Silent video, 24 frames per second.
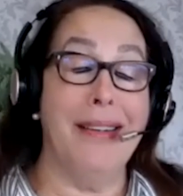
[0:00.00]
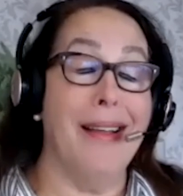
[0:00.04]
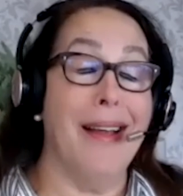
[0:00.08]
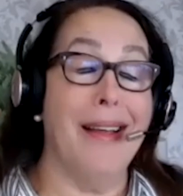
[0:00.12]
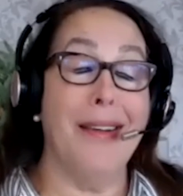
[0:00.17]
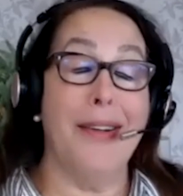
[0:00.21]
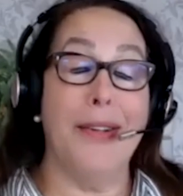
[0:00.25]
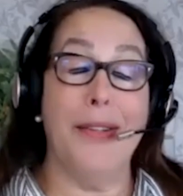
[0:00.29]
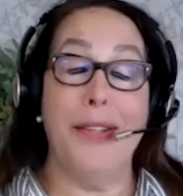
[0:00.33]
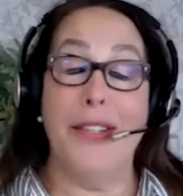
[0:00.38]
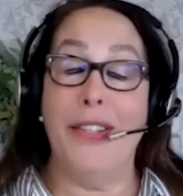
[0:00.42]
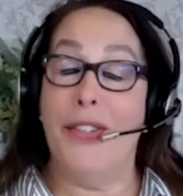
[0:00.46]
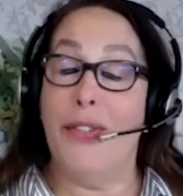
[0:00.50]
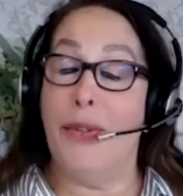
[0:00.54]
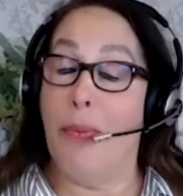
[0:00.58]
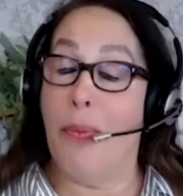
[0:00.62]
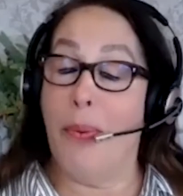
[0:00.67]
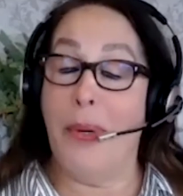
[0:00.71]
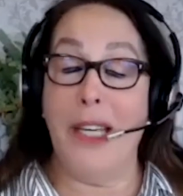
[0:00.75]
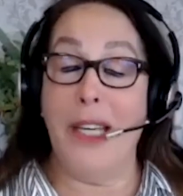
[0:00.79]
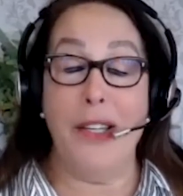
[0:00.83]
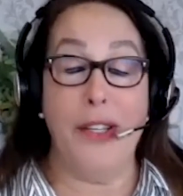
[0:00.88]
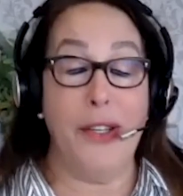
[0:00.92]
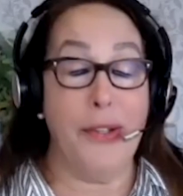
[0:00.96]
not only do
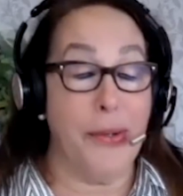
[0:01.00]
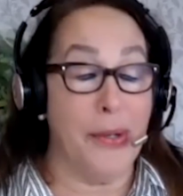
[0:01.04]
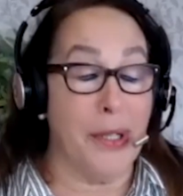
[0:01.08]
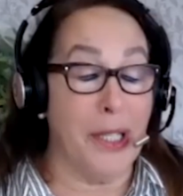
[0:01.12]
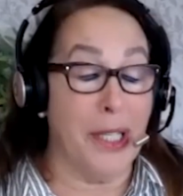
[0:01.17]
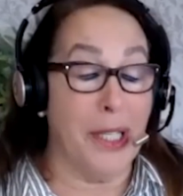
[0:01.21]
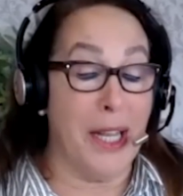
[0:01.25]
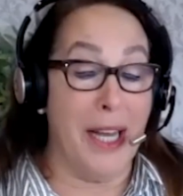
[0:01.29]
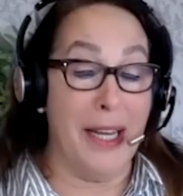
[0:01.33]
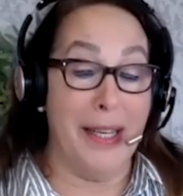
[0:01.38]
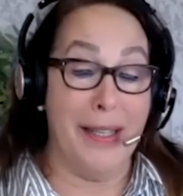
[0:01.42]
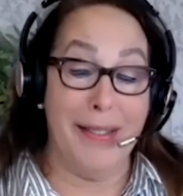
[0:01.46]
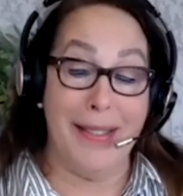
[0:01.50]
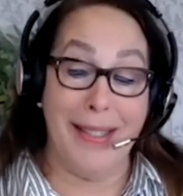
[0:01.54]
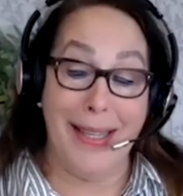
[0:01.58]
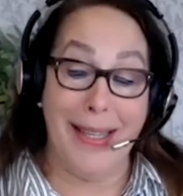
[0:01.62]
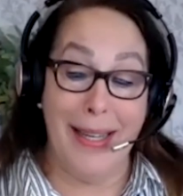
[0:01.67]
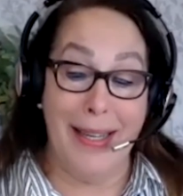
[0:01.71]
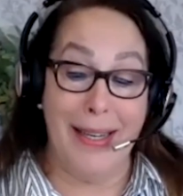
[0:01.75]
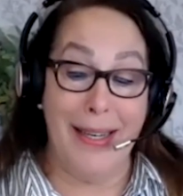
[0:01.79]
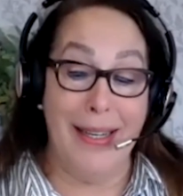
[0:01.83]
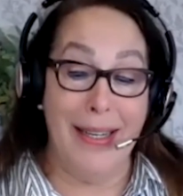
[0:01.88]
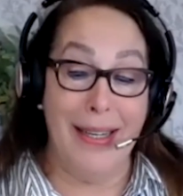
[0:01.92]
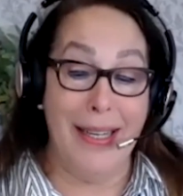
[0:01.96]
we utilize
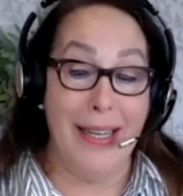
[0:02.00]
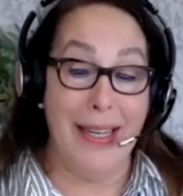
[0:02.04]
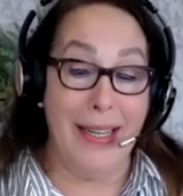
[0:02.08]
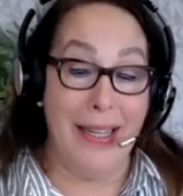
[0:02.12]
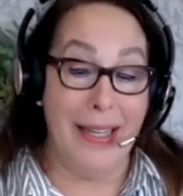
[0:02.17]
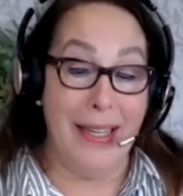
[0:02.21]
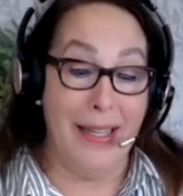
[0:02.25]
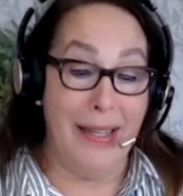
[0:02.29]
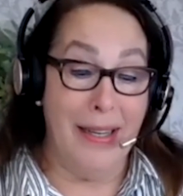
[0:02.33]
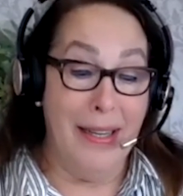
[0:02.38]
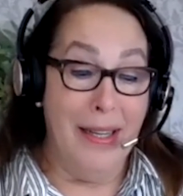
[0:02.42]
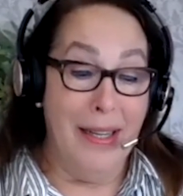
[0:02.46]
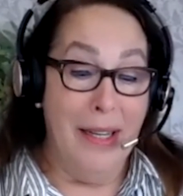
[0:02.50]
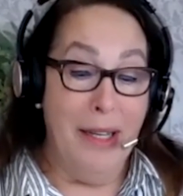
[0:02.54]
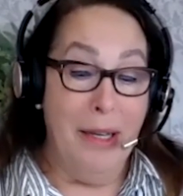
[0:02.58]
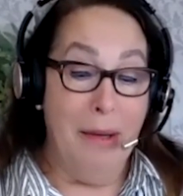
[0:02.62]
and need,